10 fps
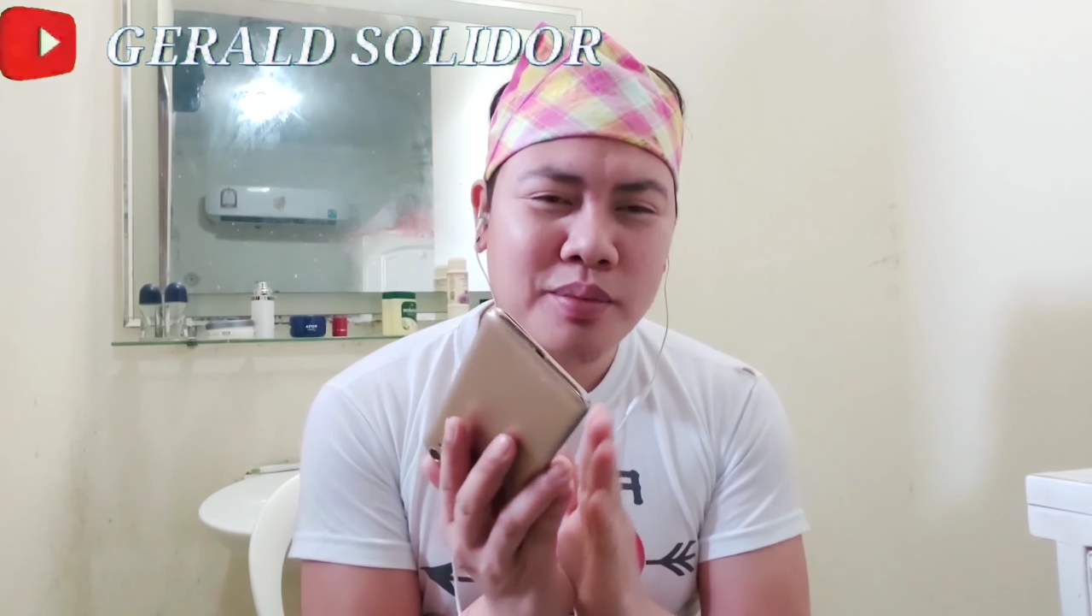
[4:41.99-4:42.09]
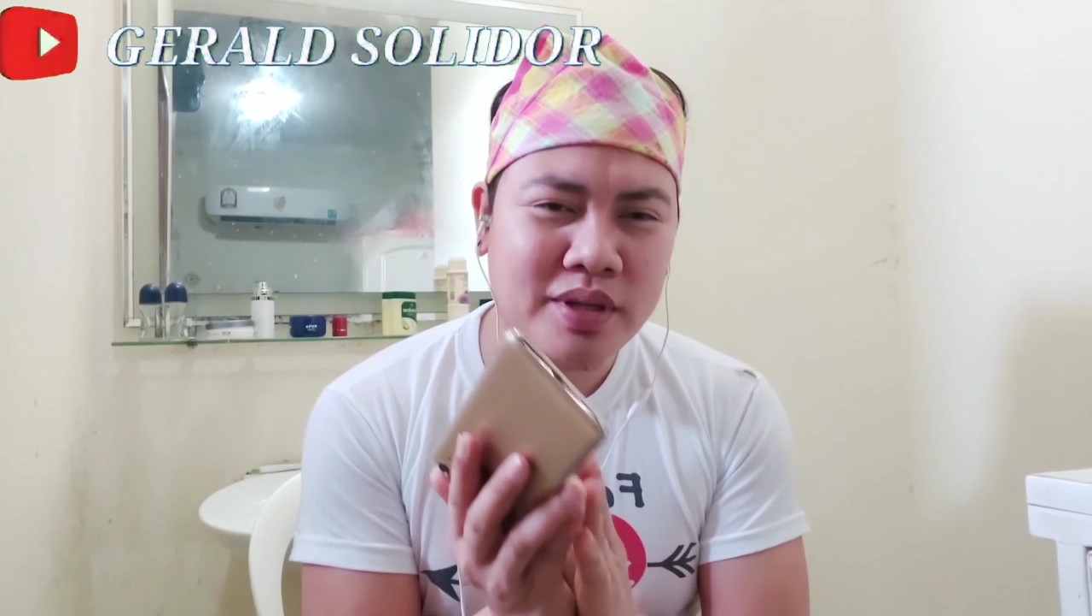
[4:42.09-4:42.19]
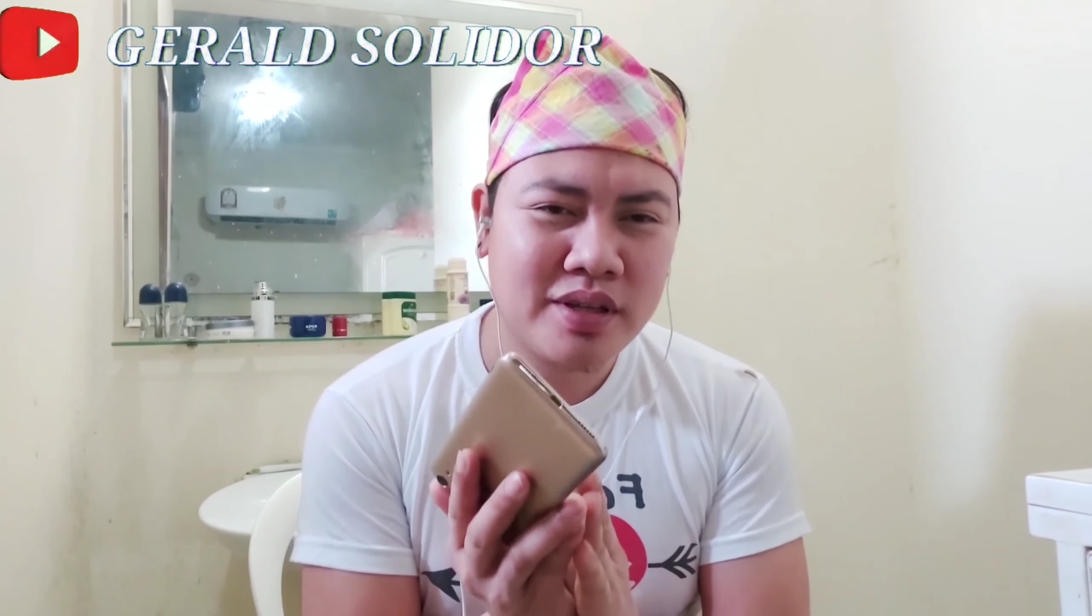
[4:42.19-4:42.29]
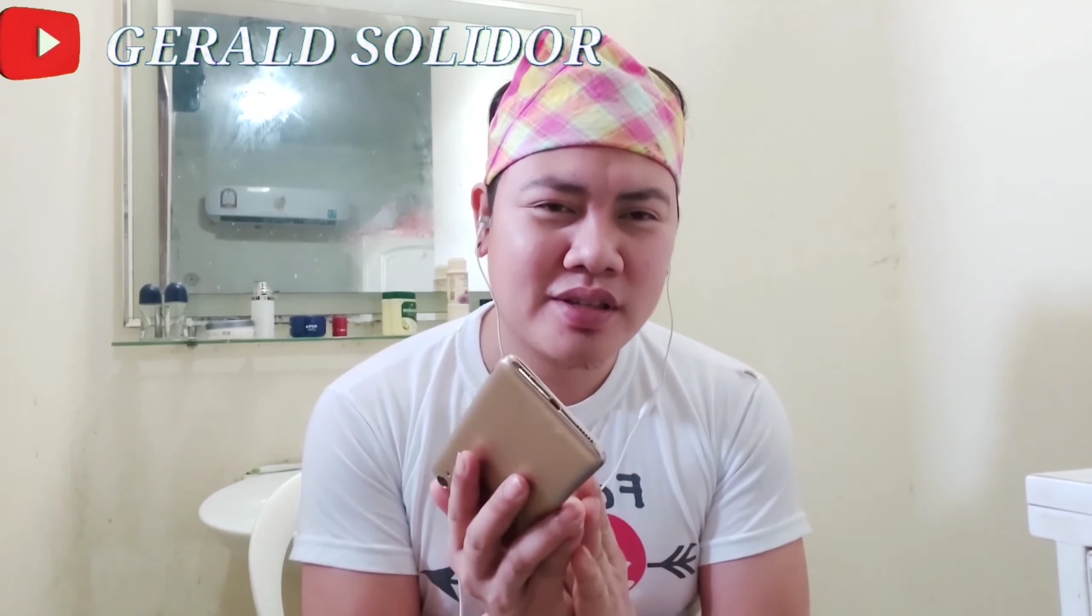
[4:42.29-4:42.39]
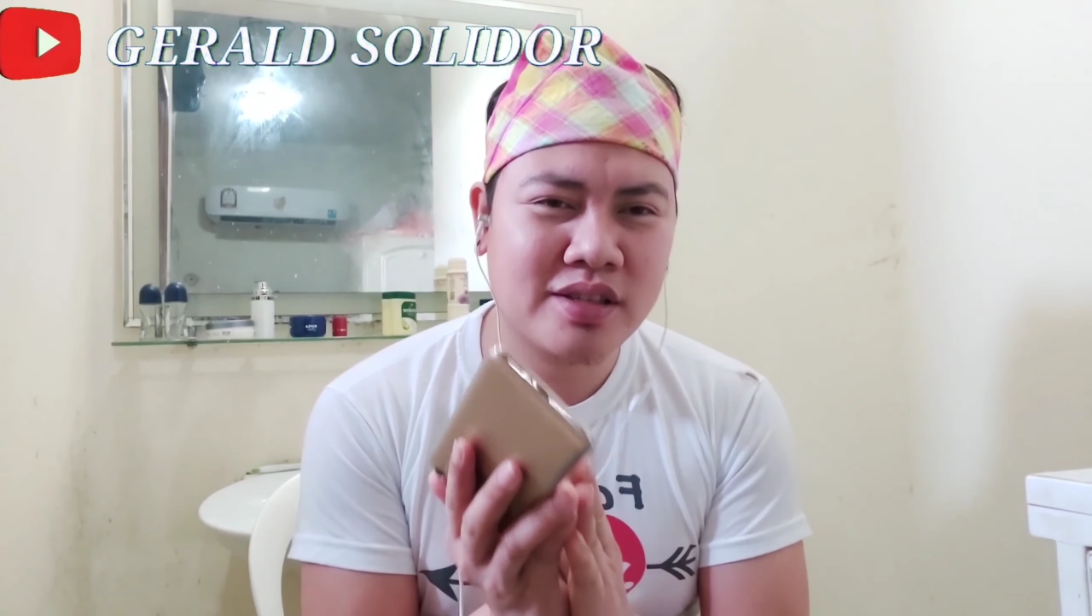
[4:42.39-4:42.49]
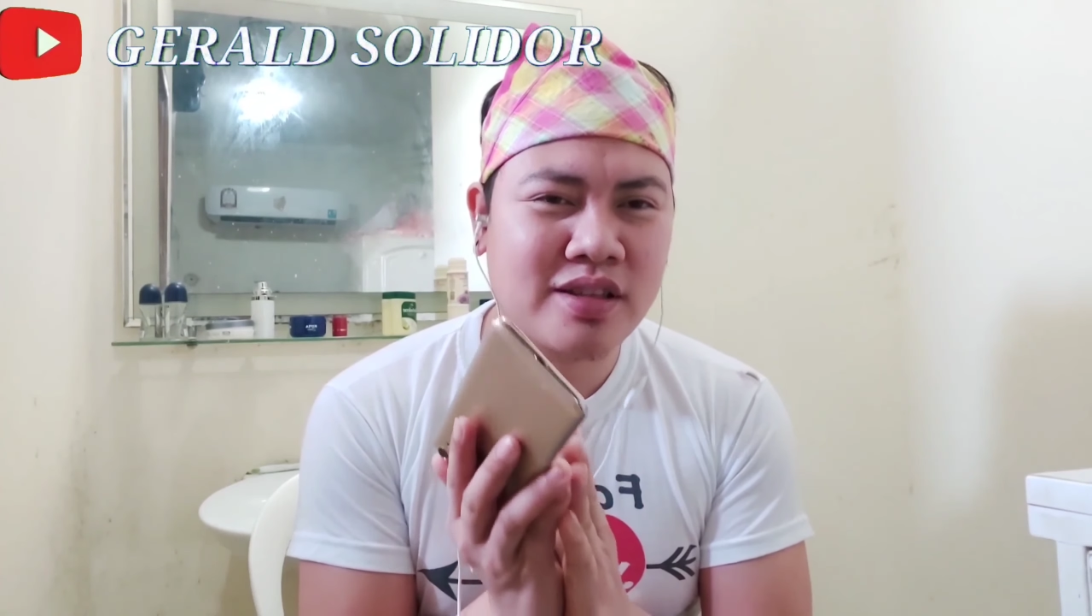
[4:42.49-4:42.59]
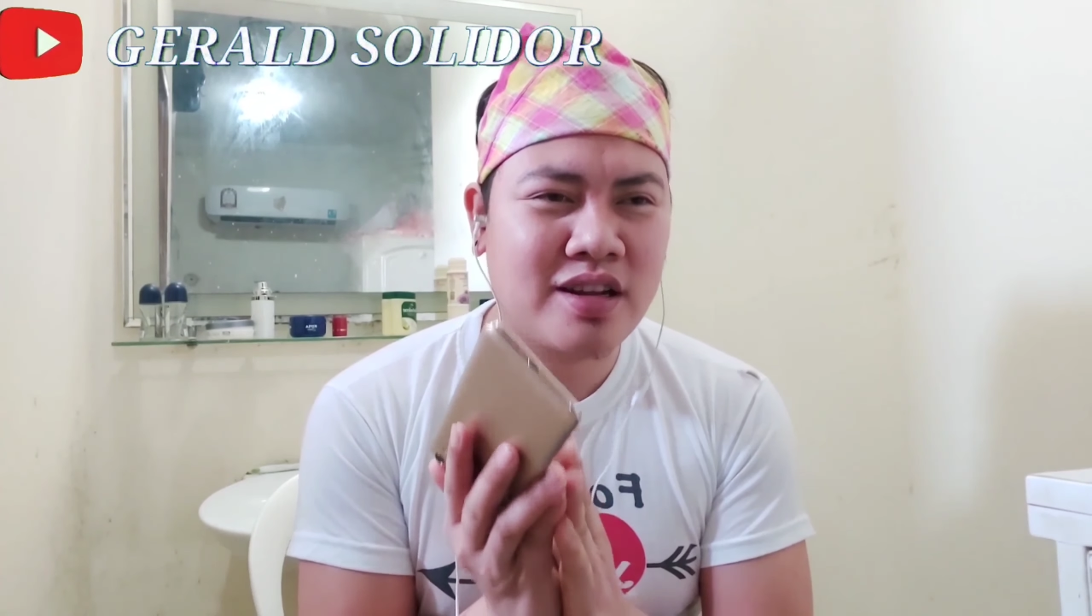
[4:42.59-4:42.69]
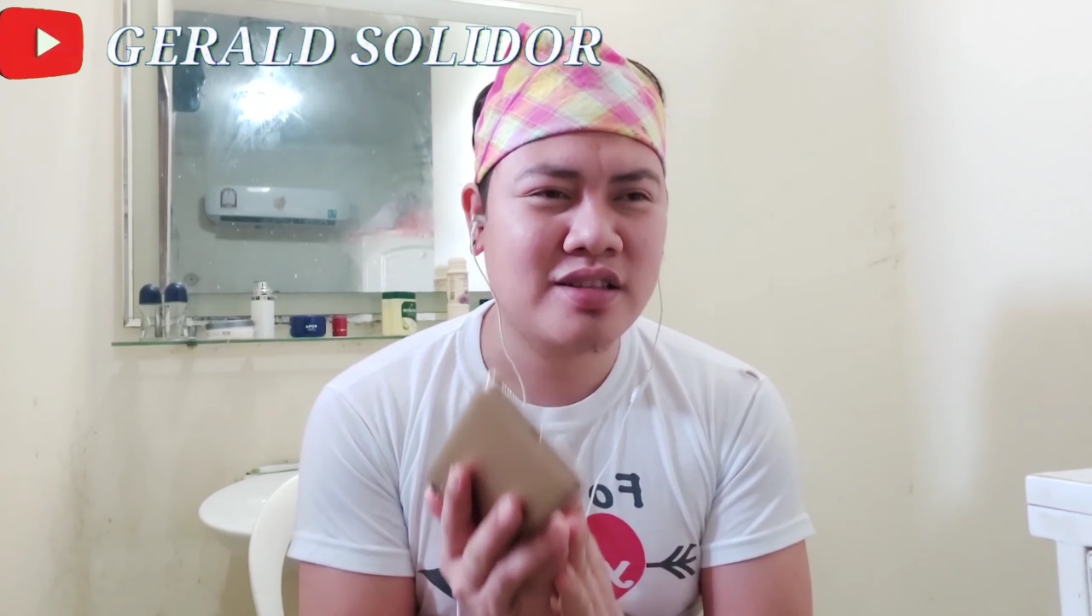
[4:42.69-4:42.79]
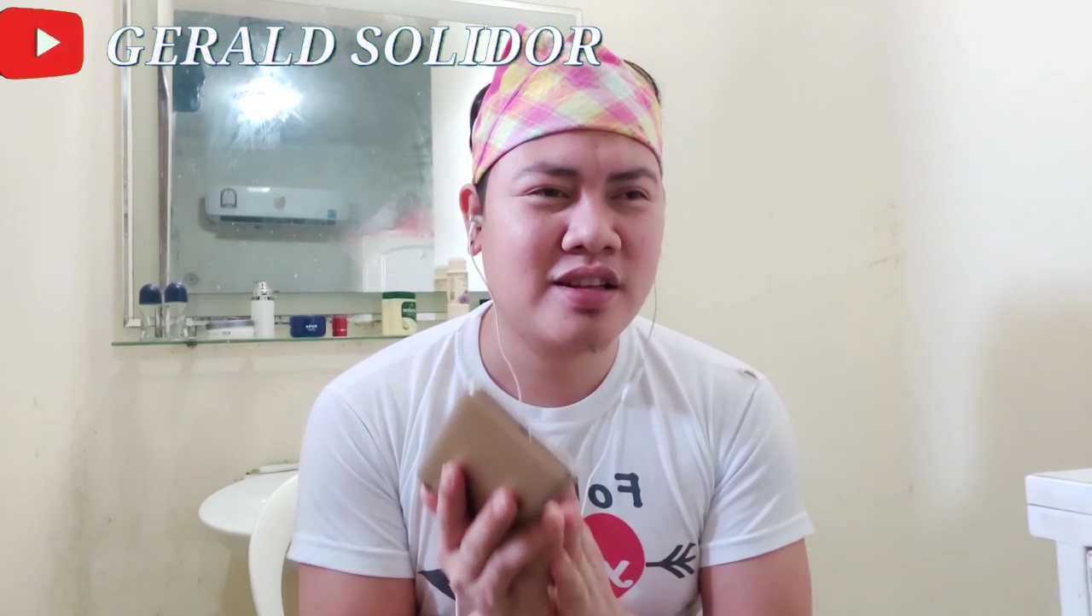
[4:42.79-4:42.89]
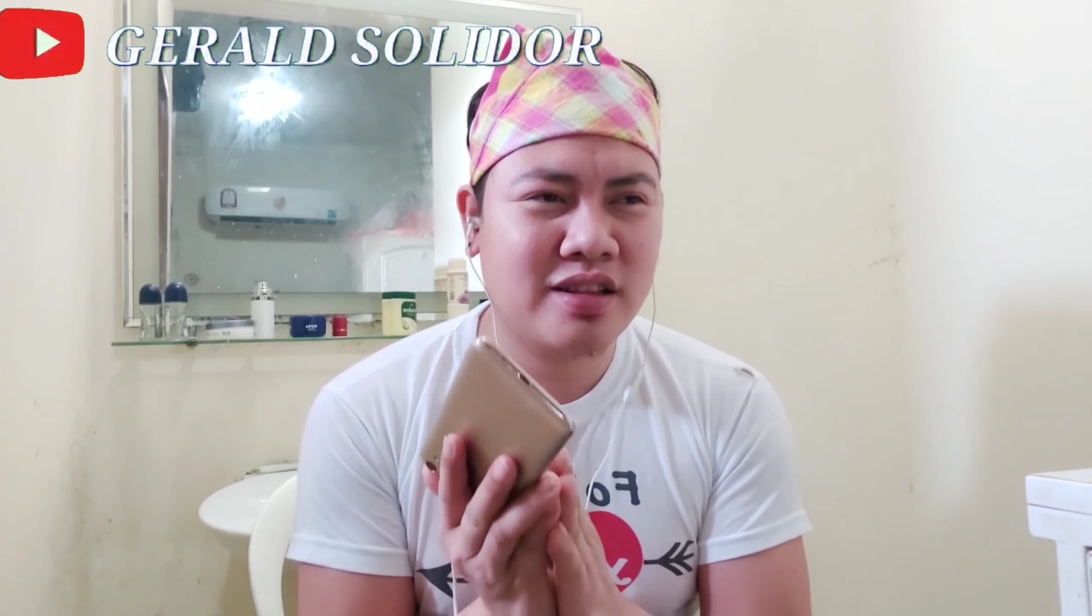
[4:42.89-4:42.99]
Please
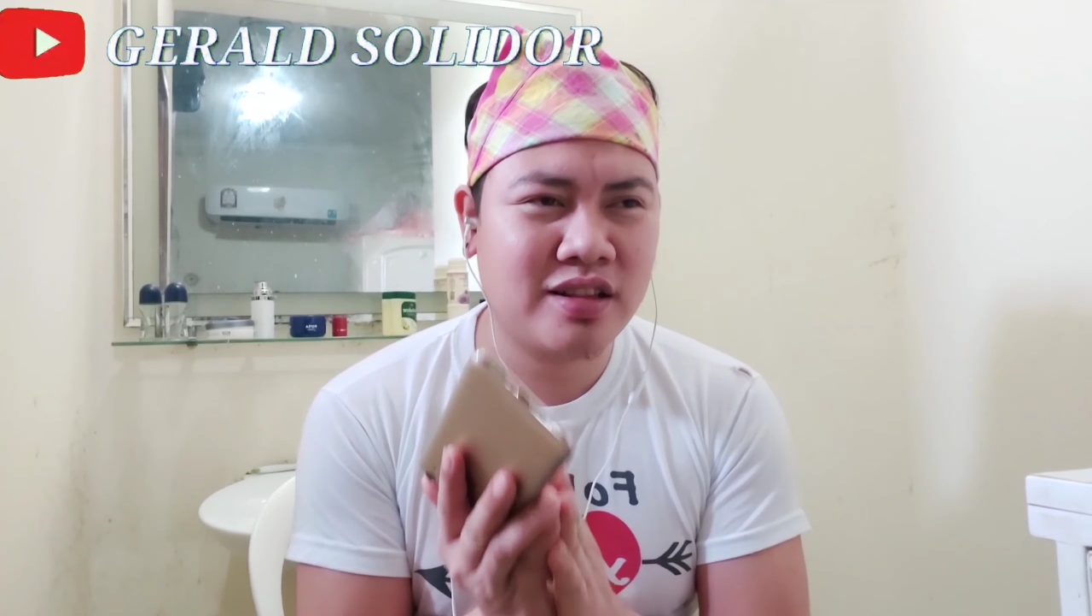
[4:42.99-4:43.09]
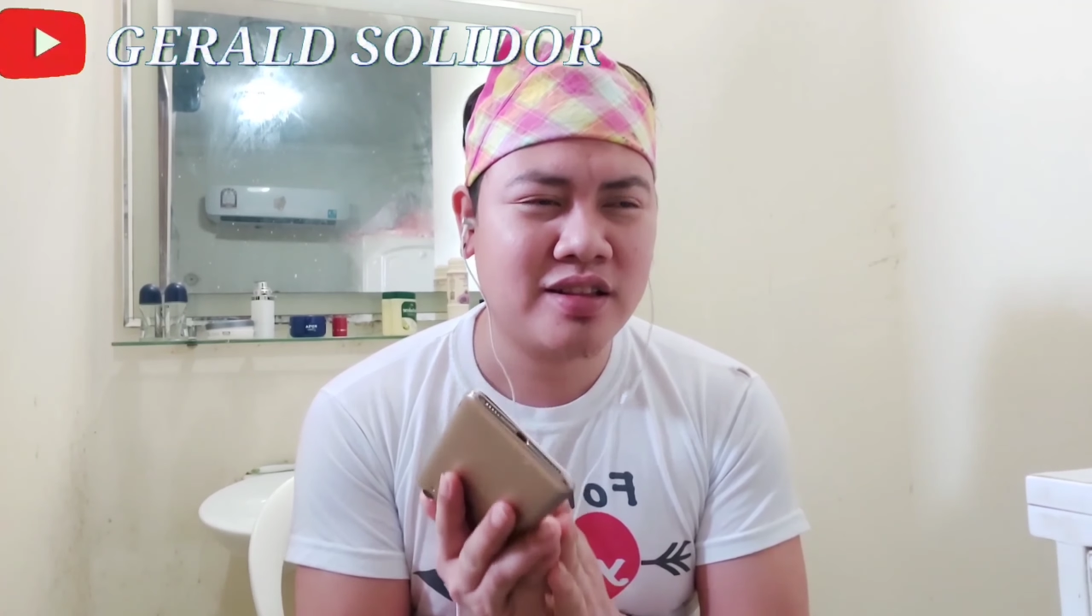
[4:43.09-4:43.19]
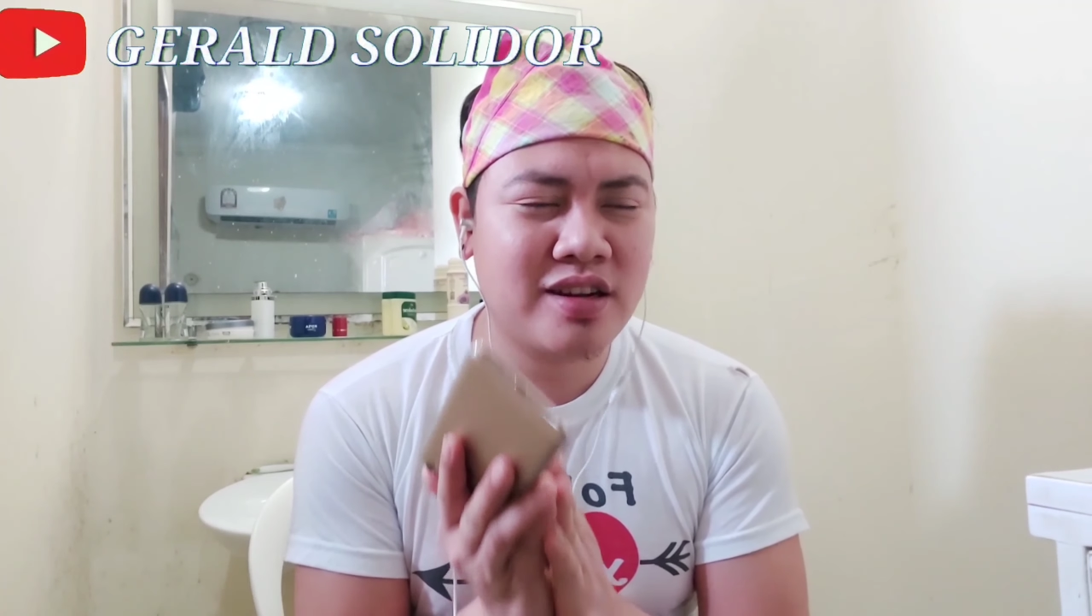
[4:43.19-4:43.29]
translate,